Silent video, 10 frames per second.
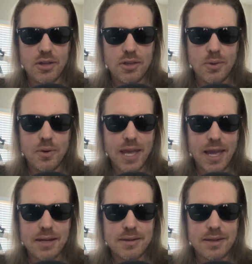you
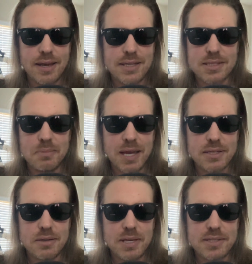can't
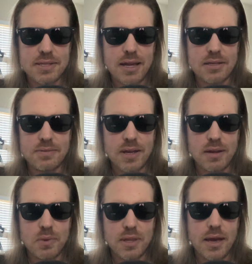expect to be satisfied
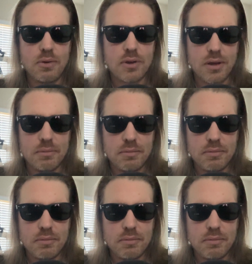with the outcome.